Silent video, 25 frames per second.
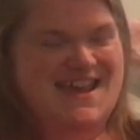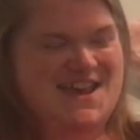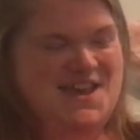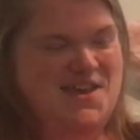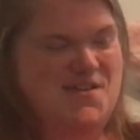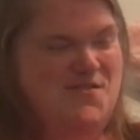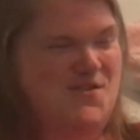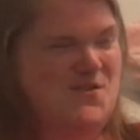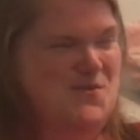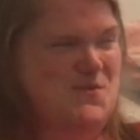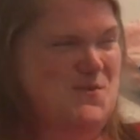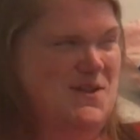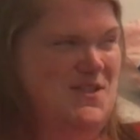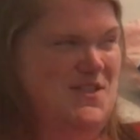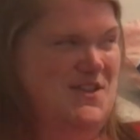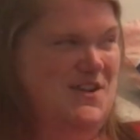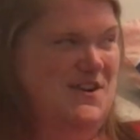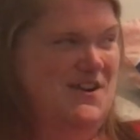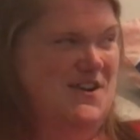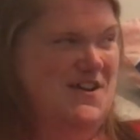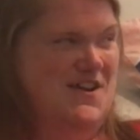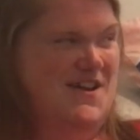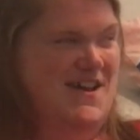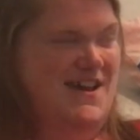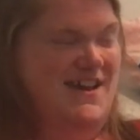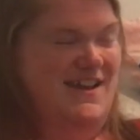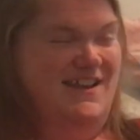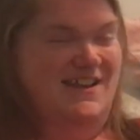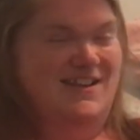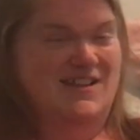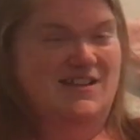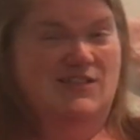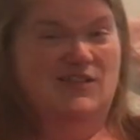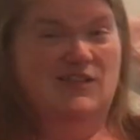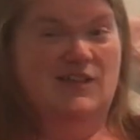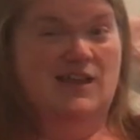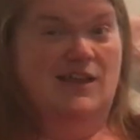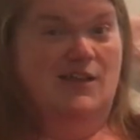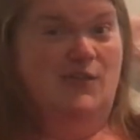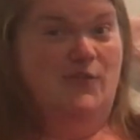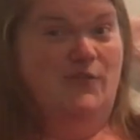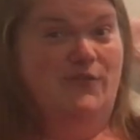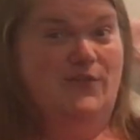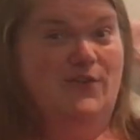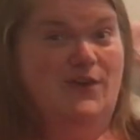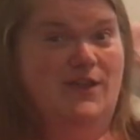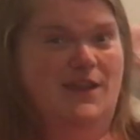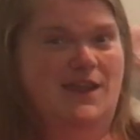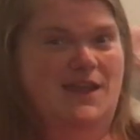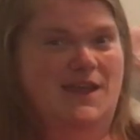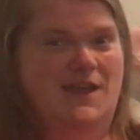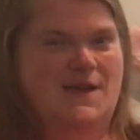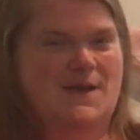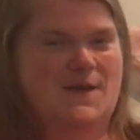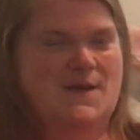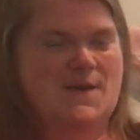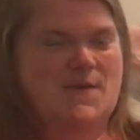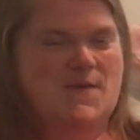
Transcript: even when they're not. It's kind of funny.